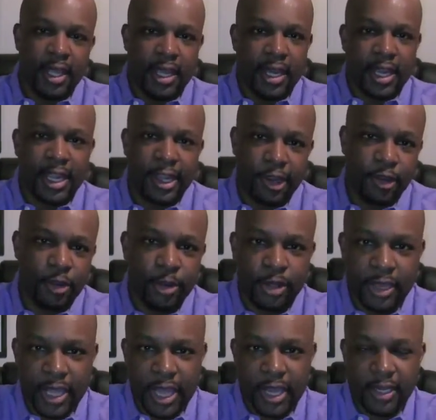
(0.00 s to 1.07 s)
And I agree
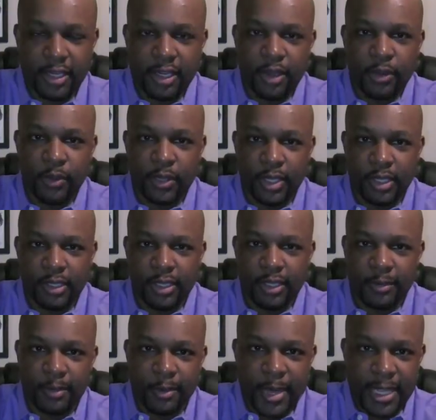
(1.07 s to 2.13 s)
with that. You know,
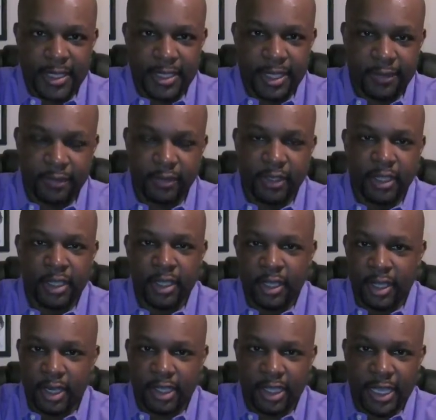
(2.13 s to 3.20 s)
the Mets definitely
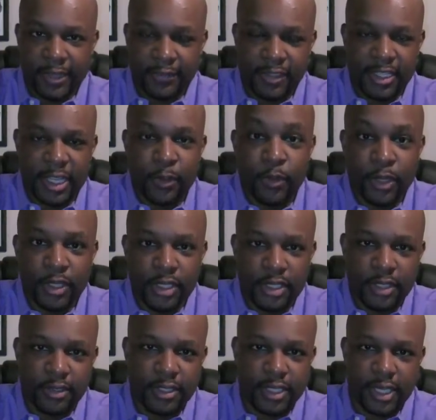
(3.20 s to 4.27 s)
not only have to take one
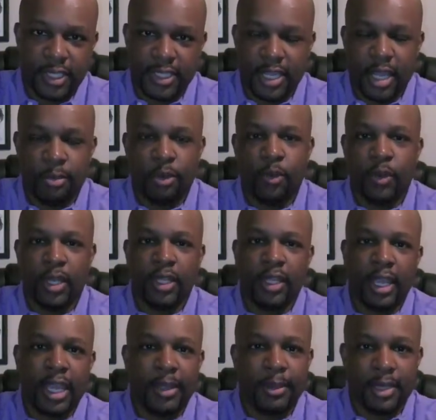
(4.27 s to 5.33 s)
series at a time, but one
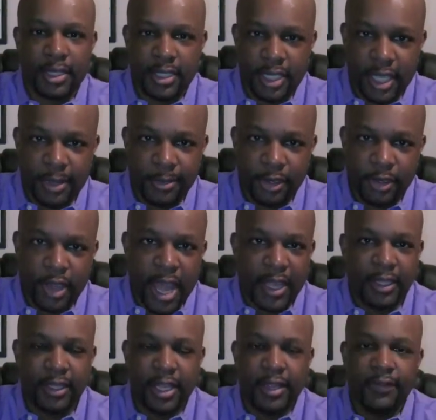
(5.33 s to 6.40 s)
game at a time. You know,
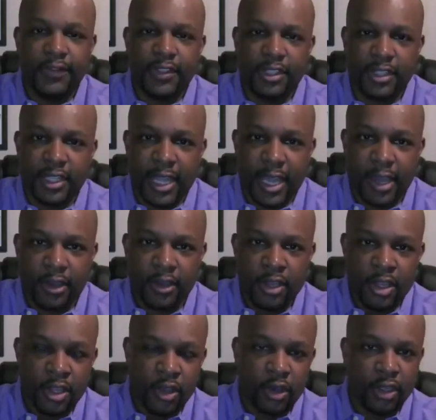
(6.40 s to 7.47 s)
Ike Davis is now
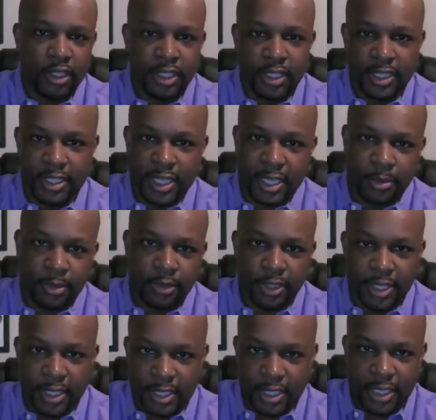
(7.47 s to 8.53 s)
on the disabled
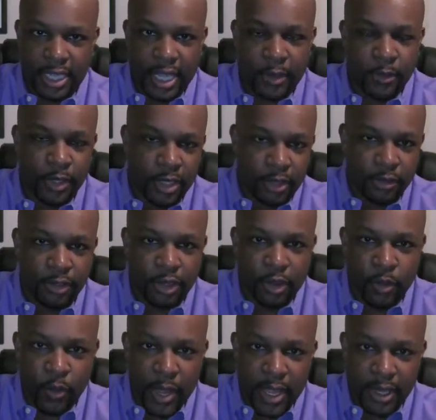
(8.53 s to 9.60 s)
list. Again, we don't know
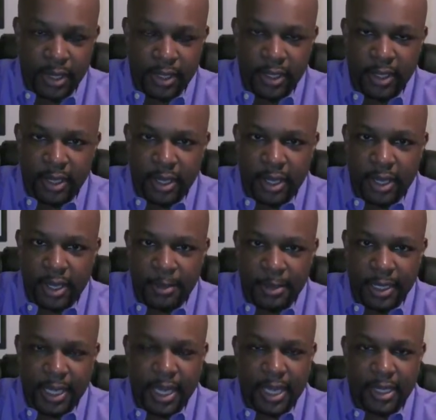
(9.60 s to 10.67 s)
when
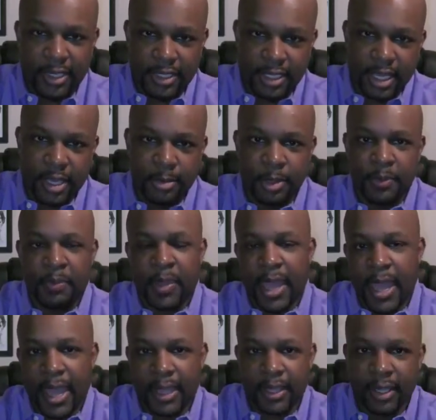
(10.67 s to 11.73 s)
Pagan is coming
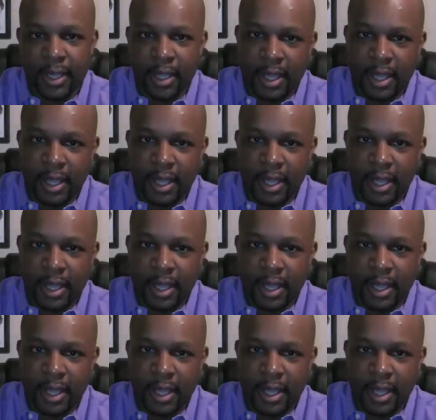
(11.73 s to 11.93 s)
back.